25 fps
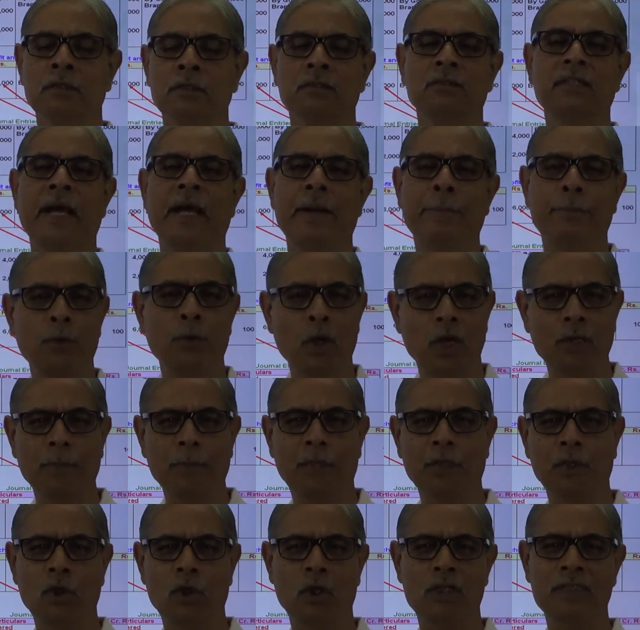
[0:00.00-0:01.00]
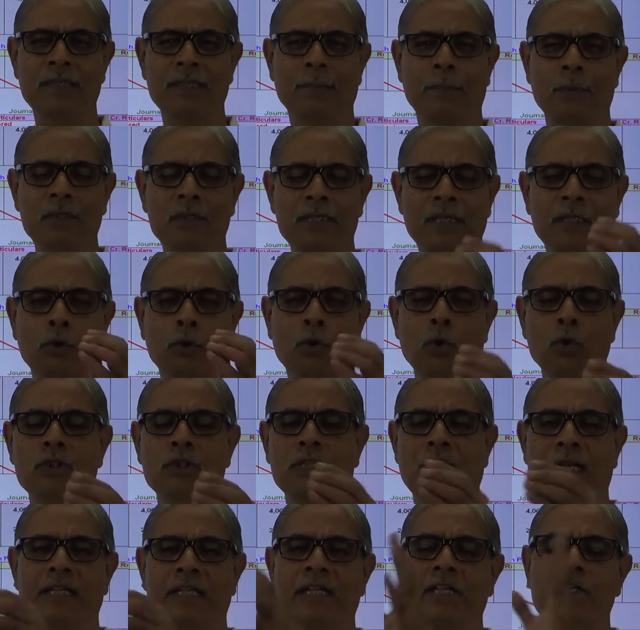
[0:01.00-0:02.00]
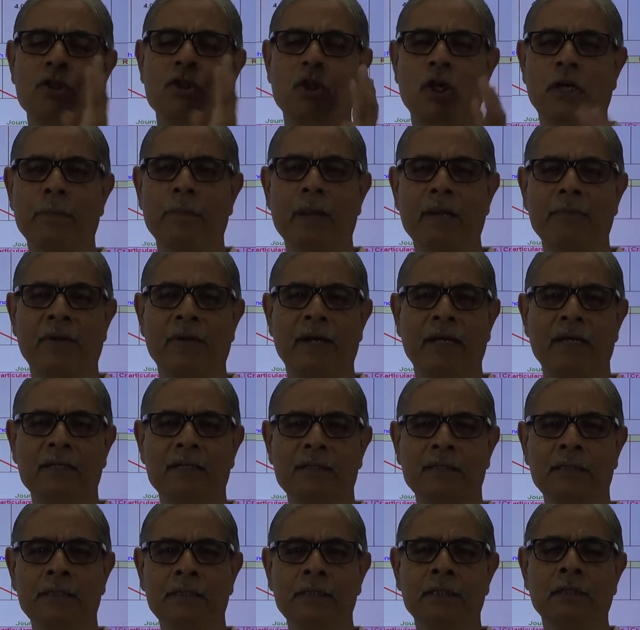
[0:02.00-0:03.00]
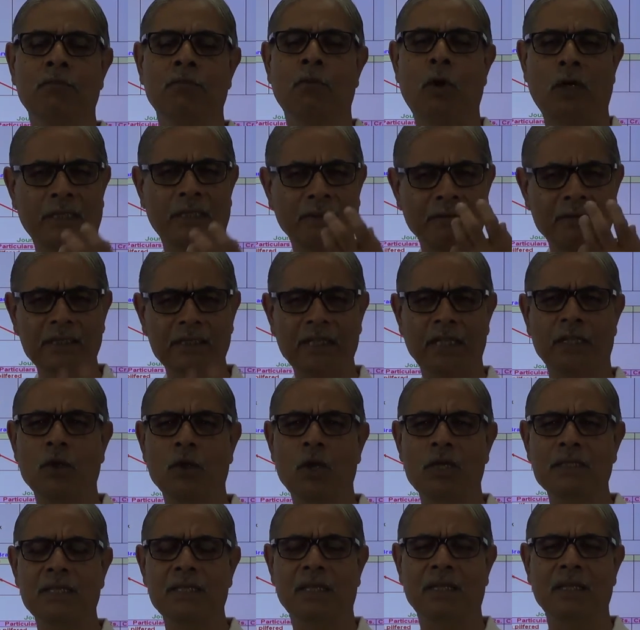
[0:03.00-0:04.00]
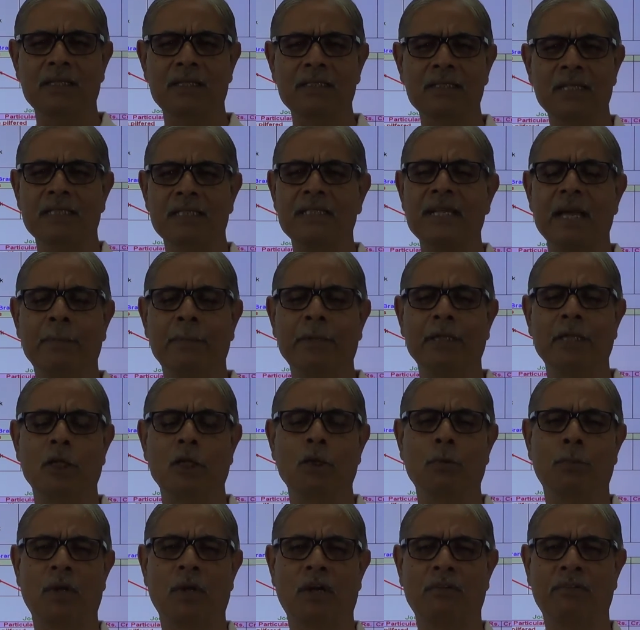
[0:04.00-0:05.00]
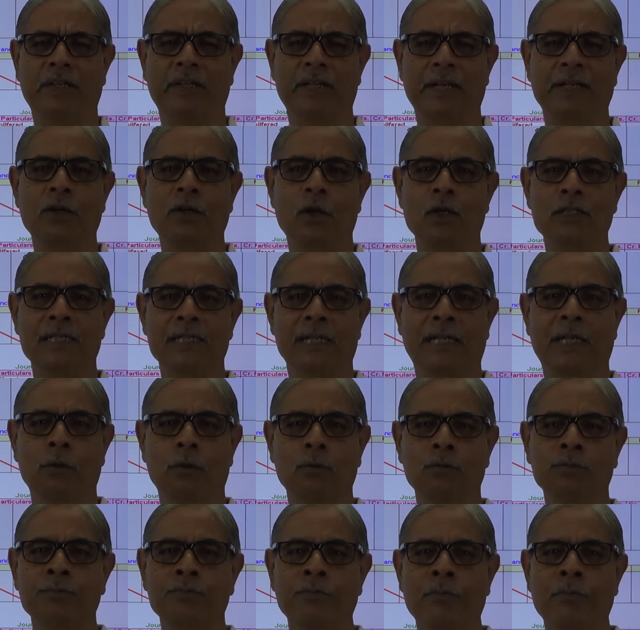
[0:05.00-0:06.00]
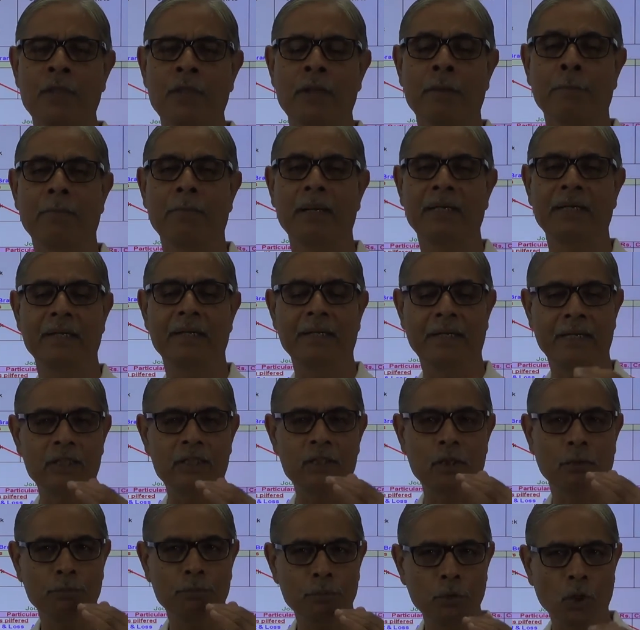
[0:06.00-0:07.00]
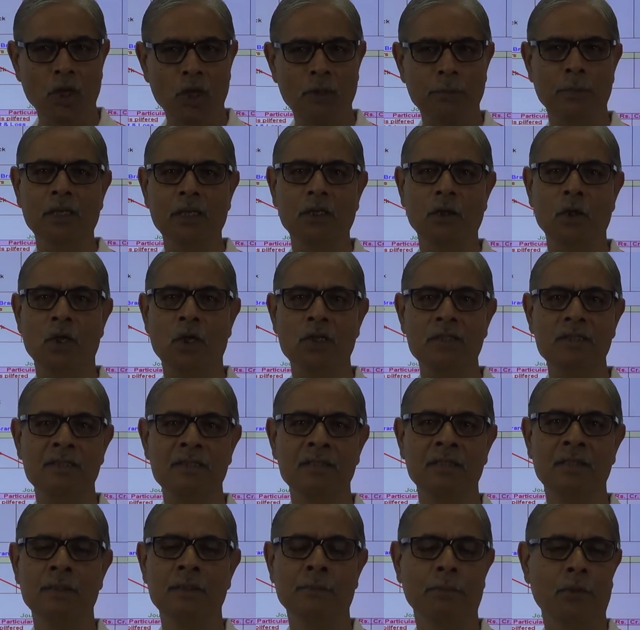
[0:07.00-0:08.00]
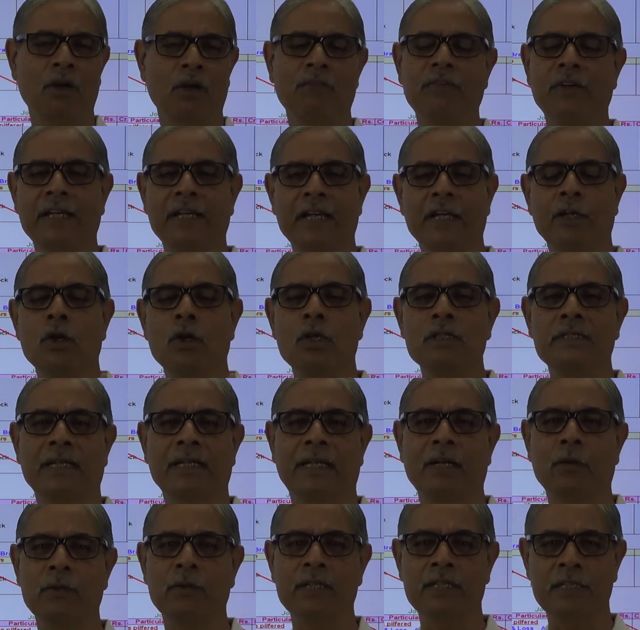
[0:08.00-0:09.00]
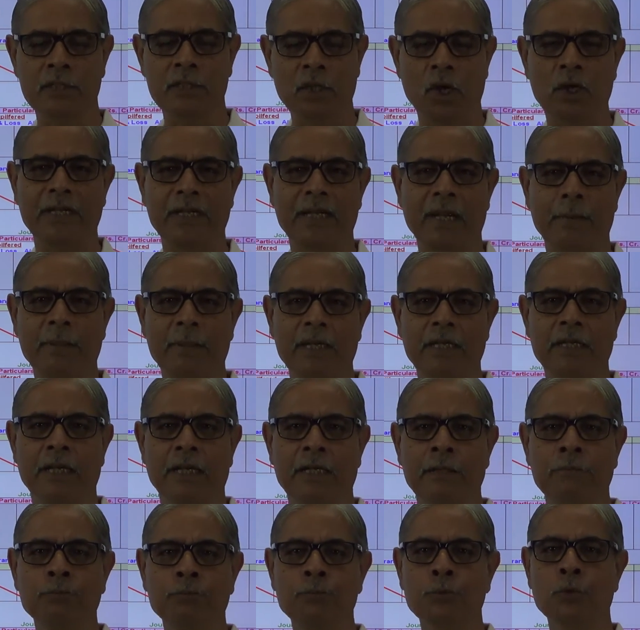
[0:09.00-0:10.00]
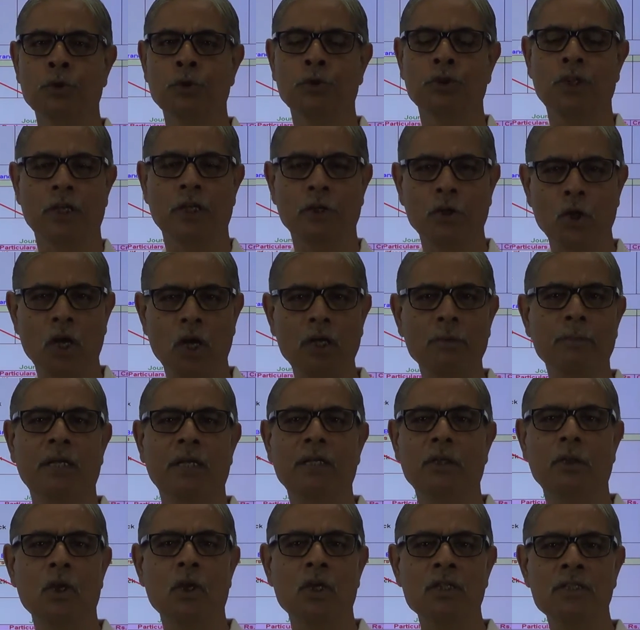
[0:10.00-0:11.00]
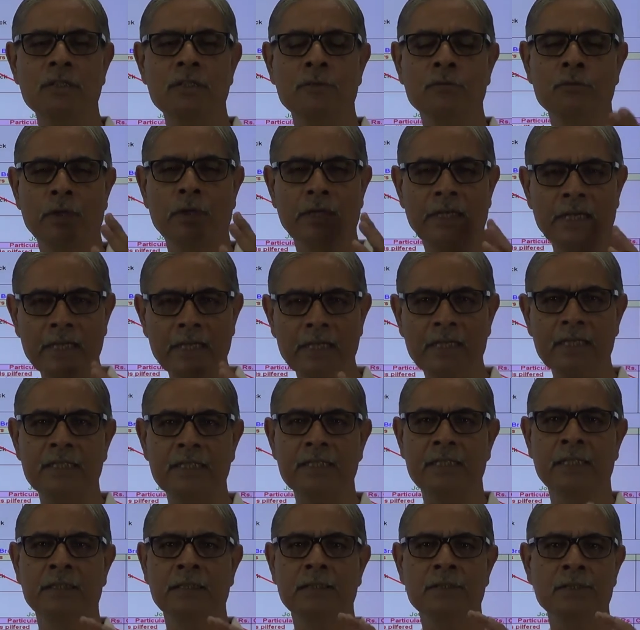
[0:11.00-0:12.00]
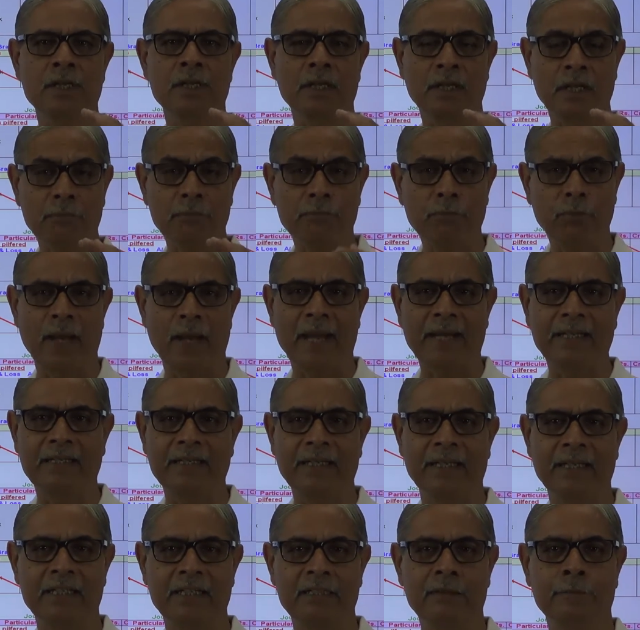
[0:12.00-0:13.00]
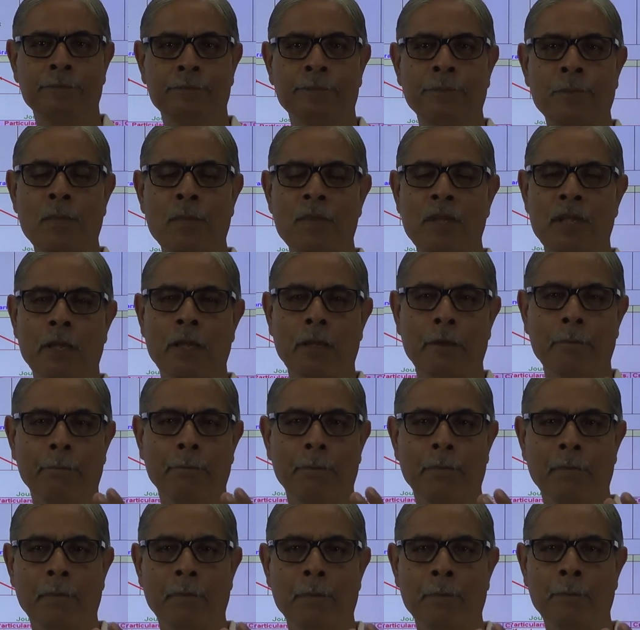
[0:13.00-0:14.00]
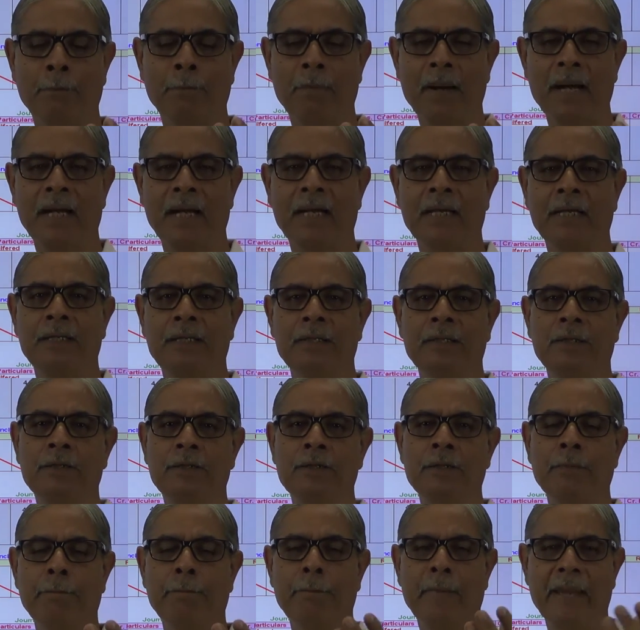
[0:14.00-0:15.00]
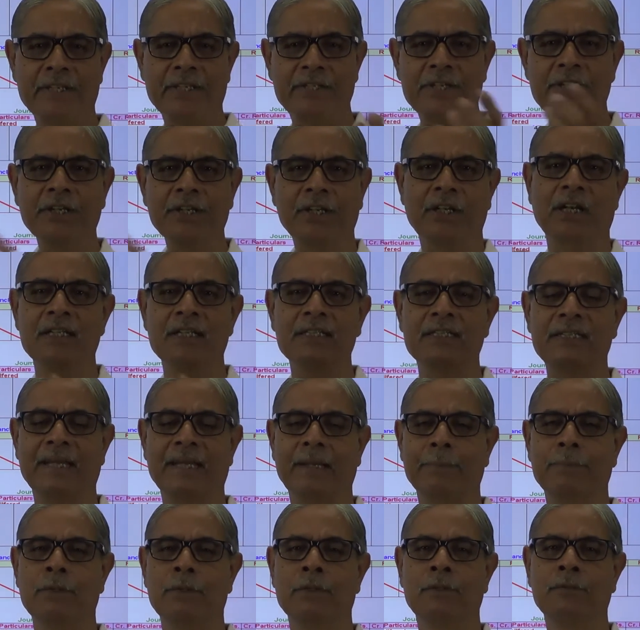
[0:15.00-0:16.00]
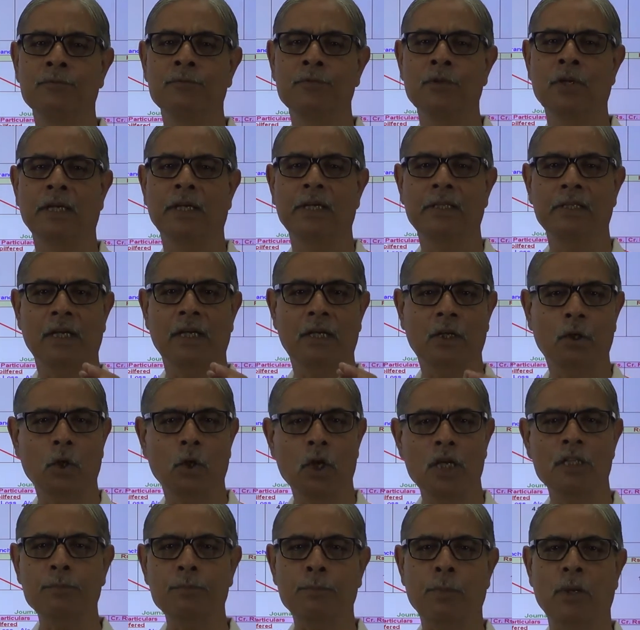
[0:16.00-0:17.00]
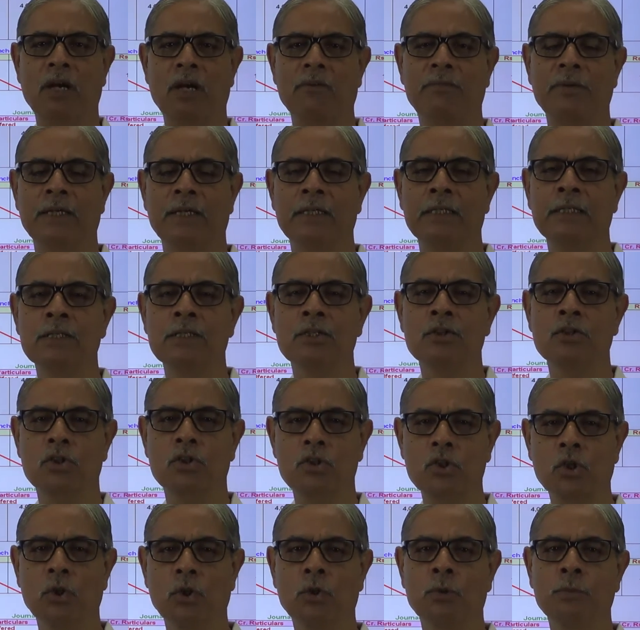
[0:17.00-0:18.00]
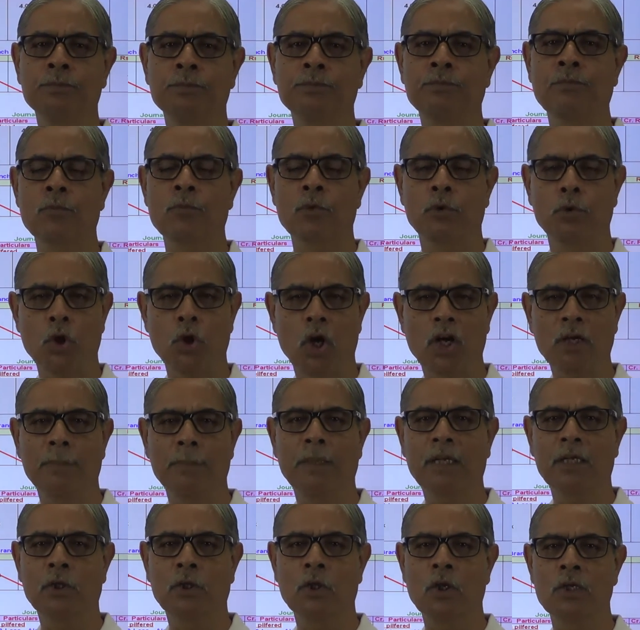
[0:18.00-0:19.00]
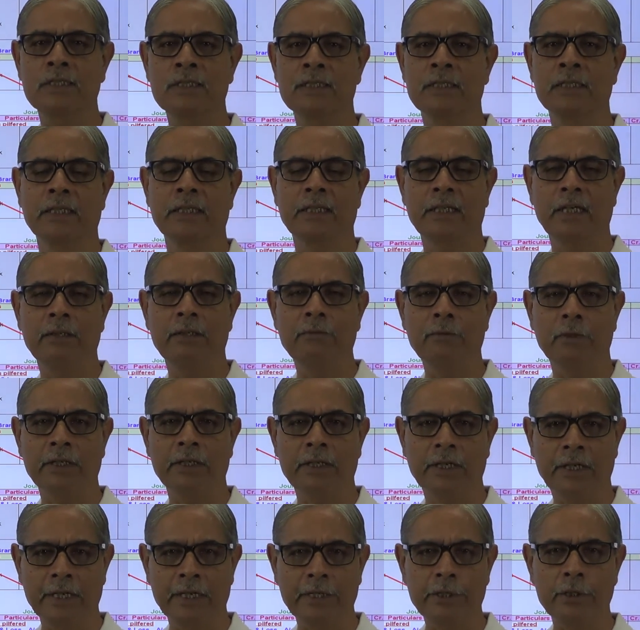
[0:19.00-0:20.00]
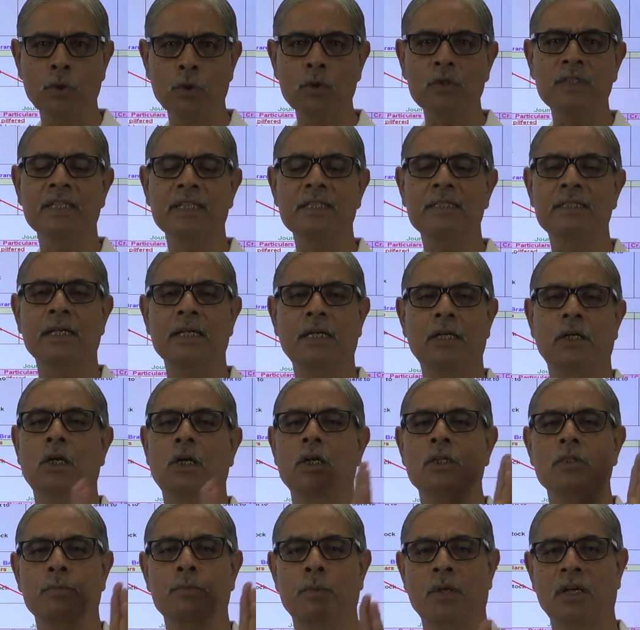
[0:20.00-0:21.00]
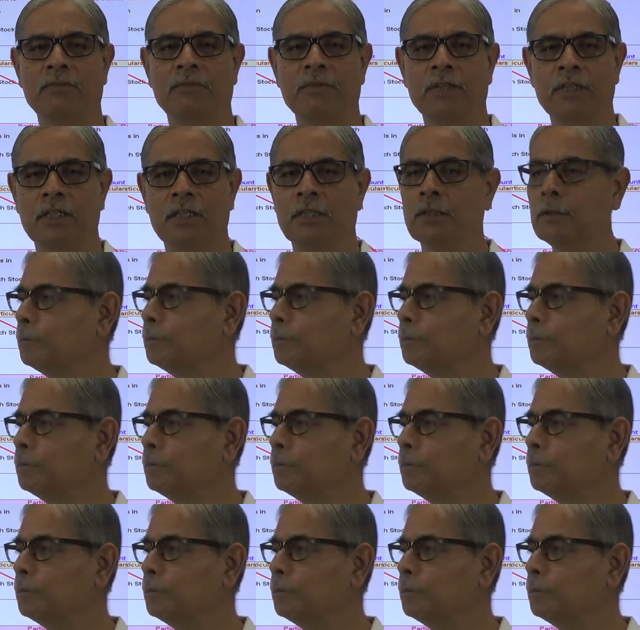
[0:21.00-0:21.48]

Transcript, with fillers: The abnormal loss, suppose that goods are destroyed by fire. Whatever the loss occurs is debited to profit and loss account. But in case of normal loss, profit and loss account is not debited. The normal loss is reflected by matching concept in the gross profit. So normal loss in reduces the gross profit.